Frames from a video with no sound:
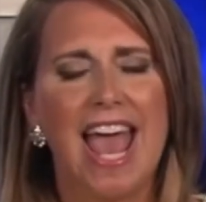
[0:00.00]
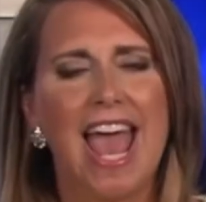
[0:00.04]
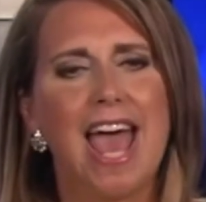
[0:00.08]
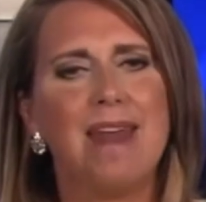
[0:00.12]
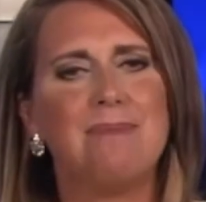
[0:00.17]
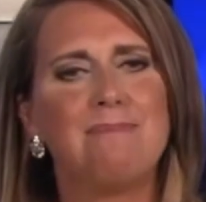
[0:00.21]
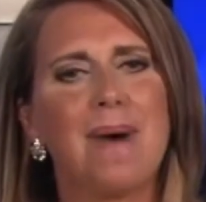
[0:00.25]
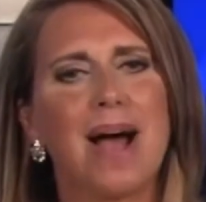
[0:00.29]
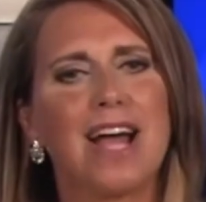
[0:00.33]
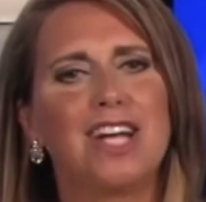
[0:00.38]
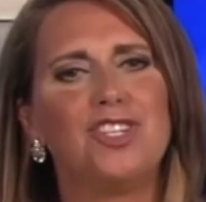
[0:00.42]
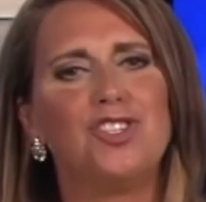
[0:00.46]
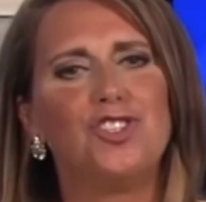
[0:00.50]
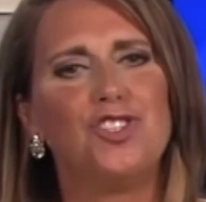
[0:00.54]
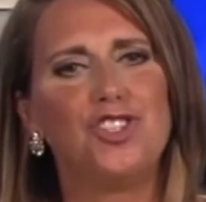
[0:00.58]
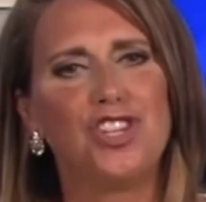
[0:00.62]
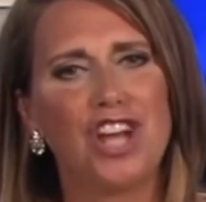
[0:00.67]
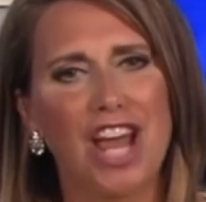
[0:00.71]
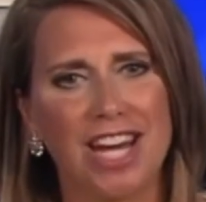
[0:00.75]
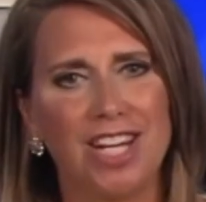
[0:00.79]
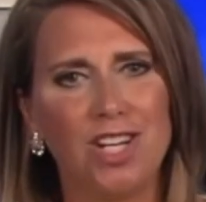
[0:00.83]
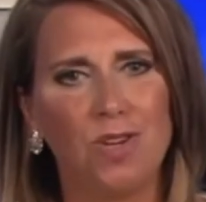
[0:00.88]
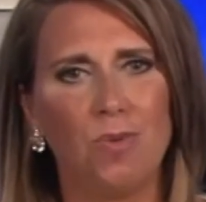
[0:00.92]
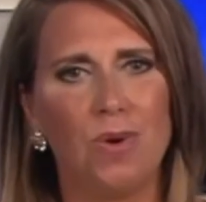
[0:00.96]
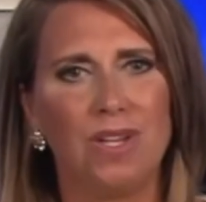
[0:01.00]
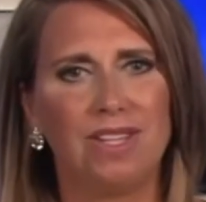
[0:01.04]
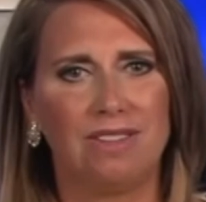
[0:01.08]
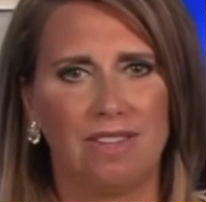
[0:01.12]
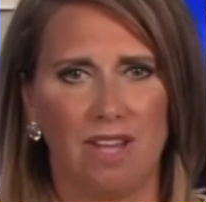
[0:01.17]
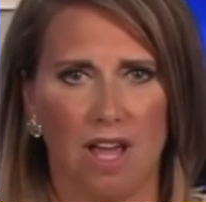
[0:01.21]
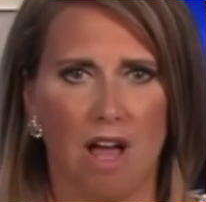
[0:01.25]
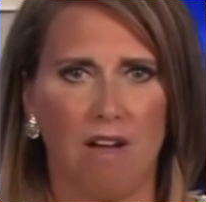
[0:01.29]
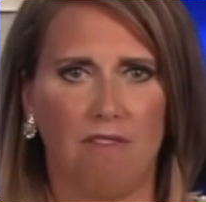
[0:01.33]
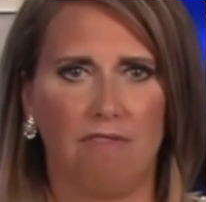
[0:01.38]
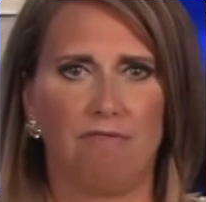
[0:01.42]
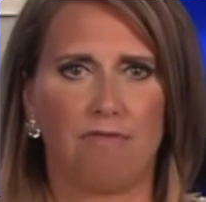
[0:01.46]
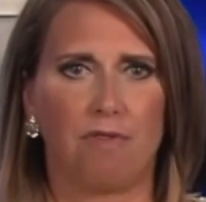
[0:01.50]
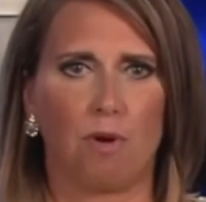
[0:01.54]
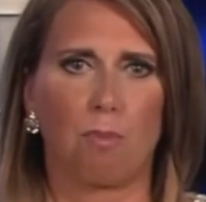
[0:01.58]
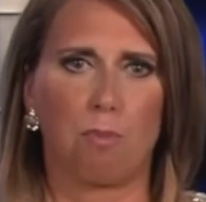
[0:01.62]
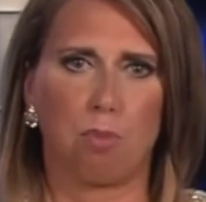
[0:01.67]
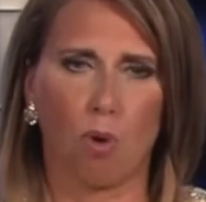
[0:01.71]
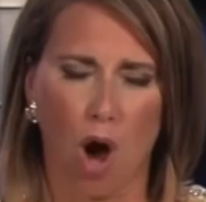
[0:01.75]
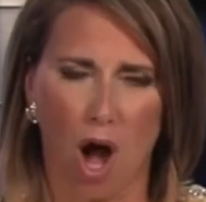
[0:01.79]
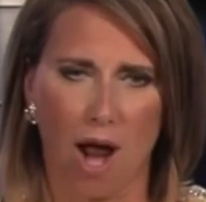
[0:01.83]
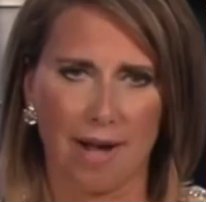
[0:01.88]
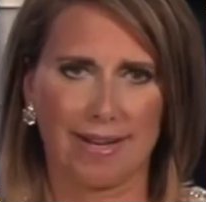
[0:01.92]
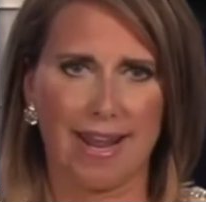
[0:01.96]
and my genuine love for
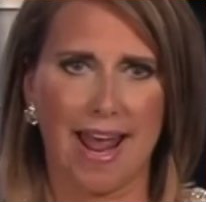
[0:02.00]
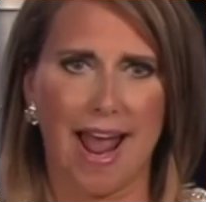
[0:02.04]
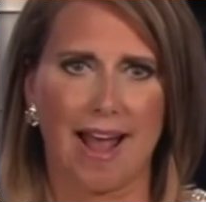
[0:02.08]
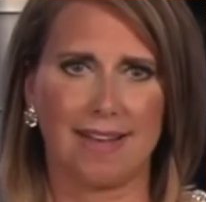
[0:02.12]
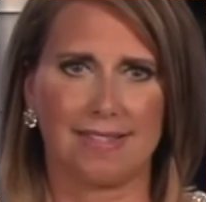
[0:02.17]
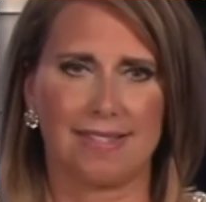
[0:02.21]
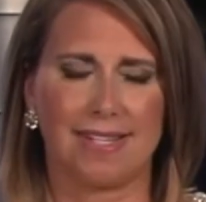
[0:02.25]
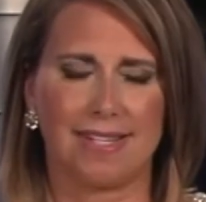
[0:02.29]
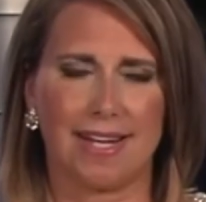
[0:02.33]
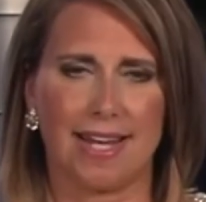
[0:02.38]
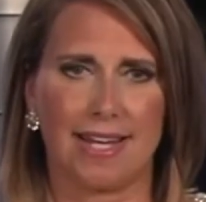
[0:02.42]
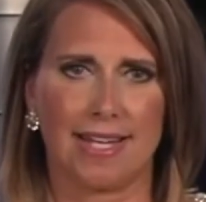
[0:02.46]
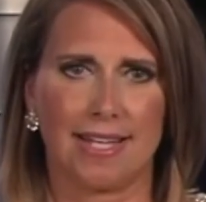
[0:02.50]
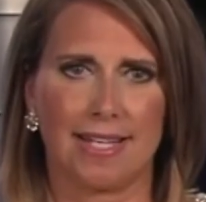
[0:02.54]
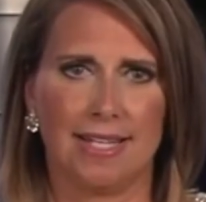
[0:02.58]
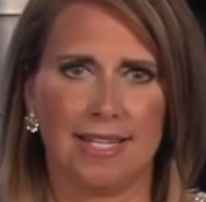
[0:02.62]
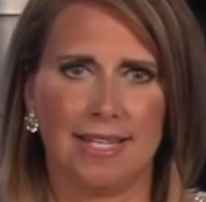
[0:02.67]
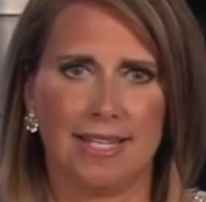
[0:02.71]
broadcasting.